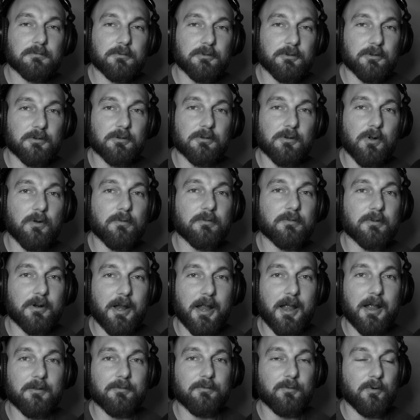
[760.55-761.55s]
You're over
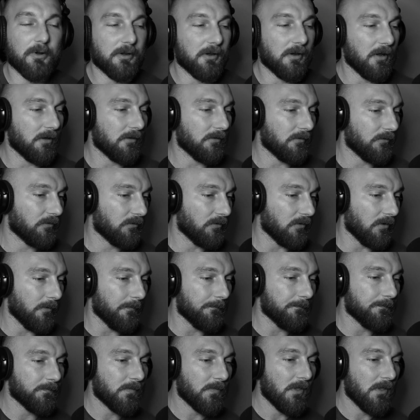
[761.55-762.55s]
halfway done. So